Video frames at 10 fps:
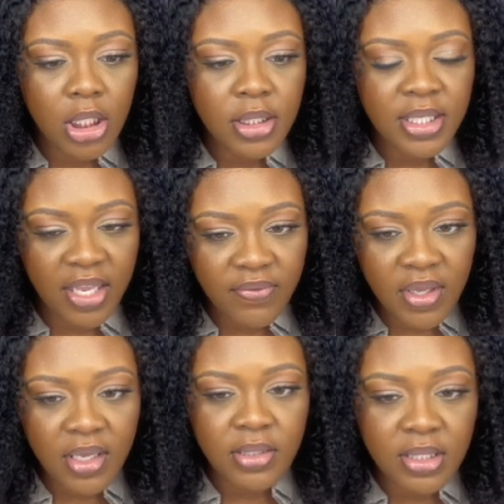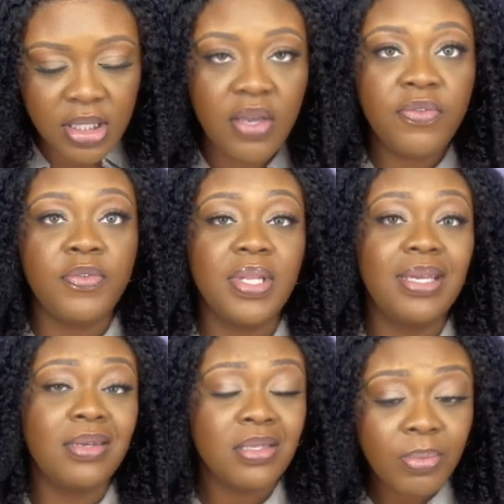save it and see if it
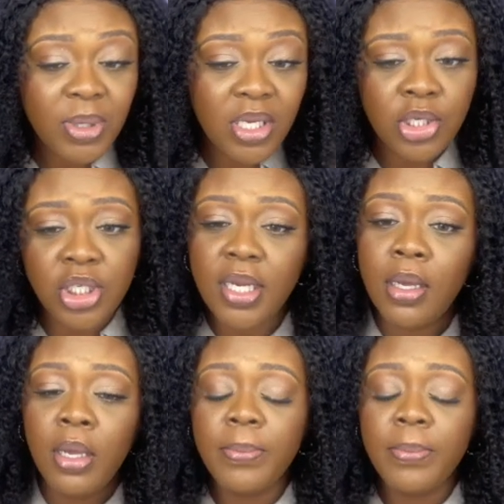really is a PNG,